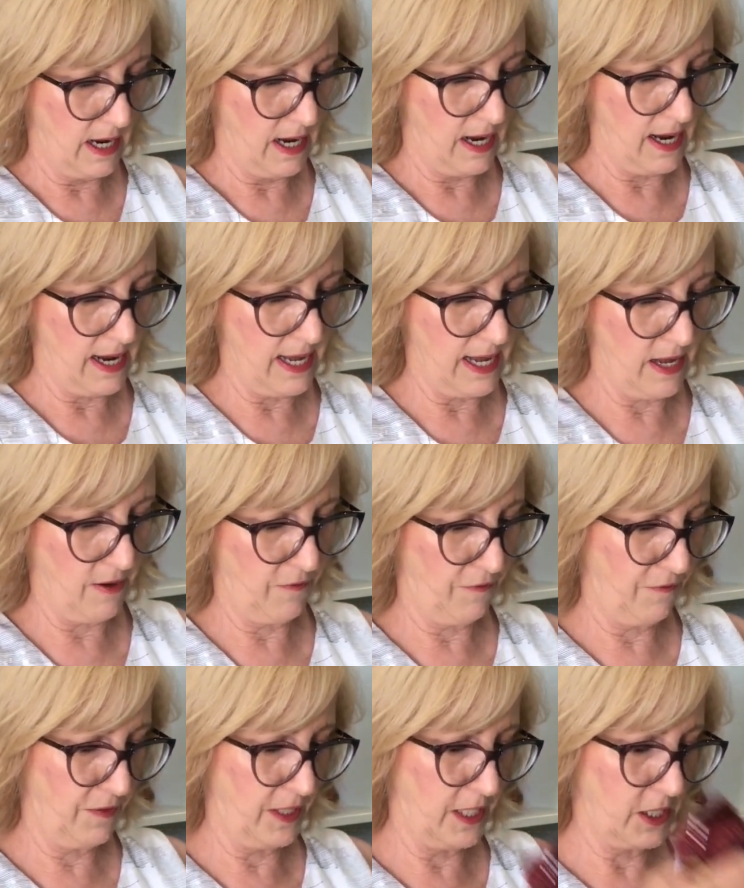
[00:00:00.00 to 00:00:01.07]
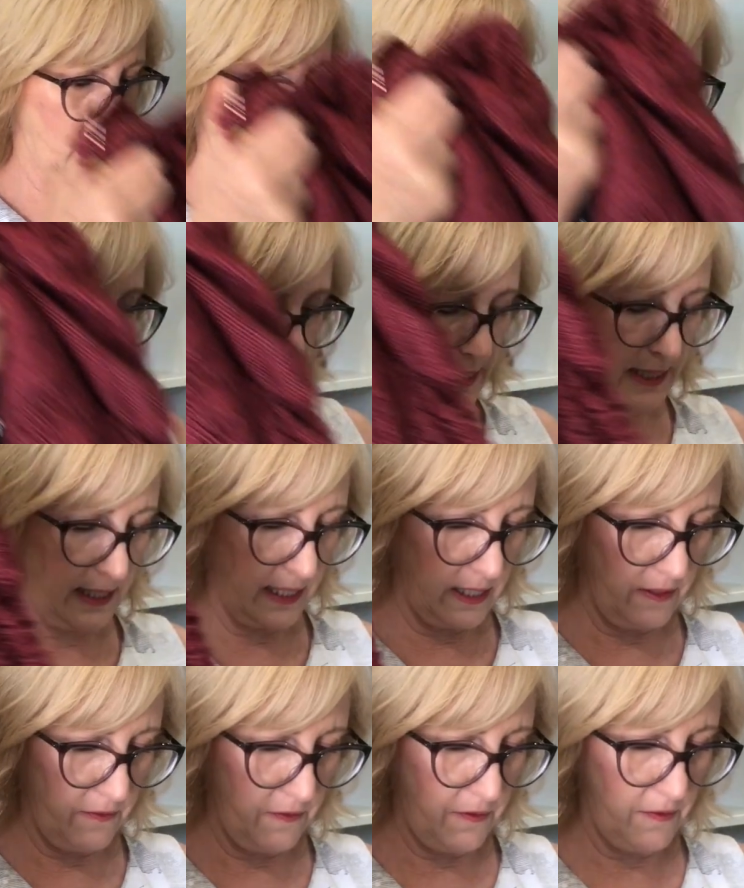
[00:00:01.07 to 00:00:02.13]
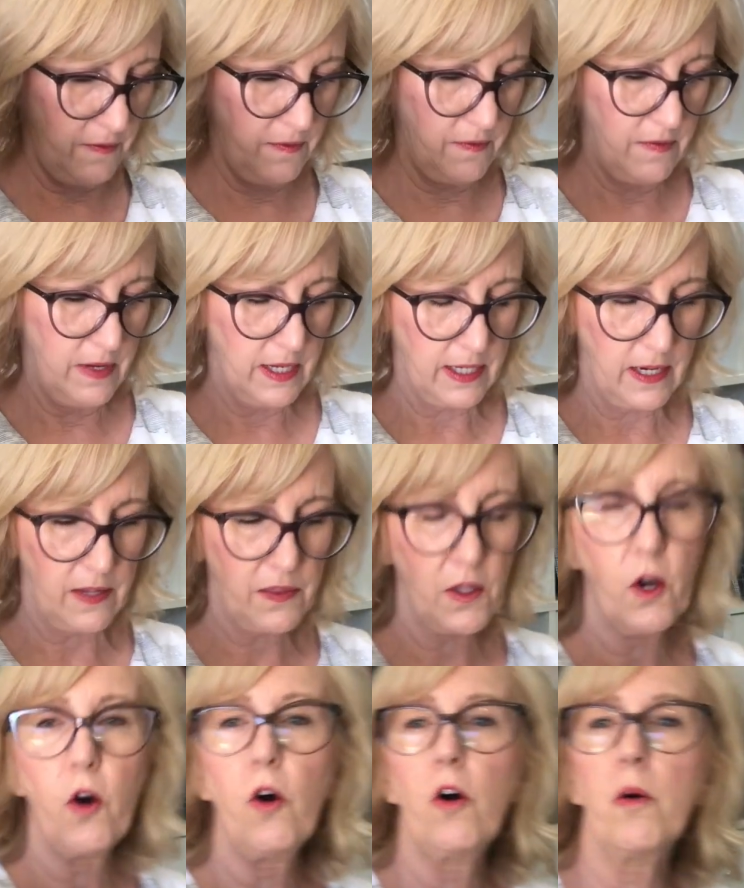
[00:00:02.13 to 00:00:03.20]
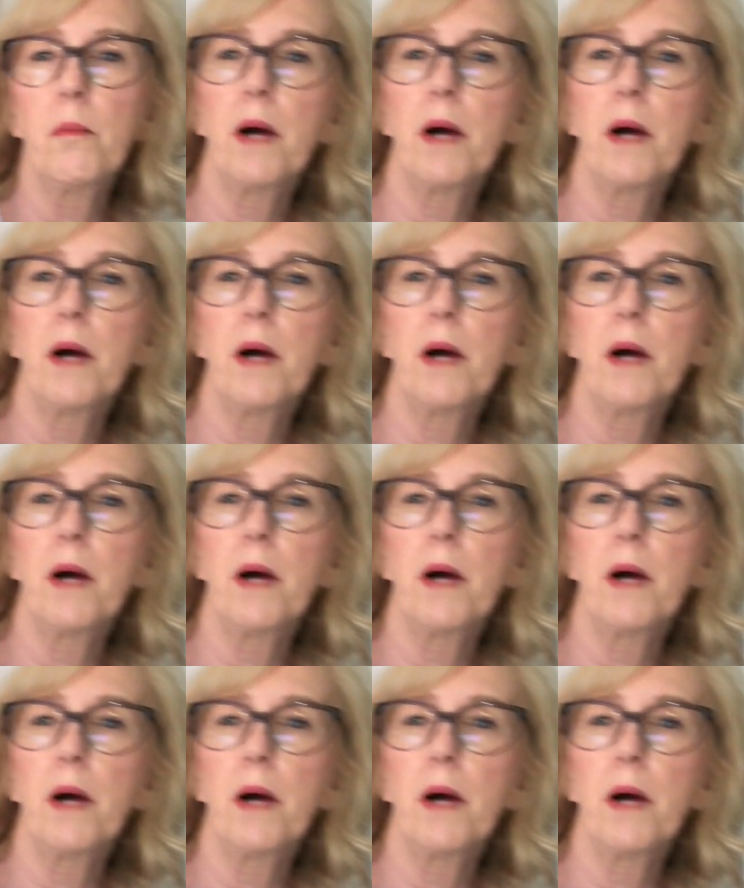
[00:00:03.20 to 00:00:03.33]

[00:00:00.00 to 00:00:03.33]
I have finished one sleeve, got the whole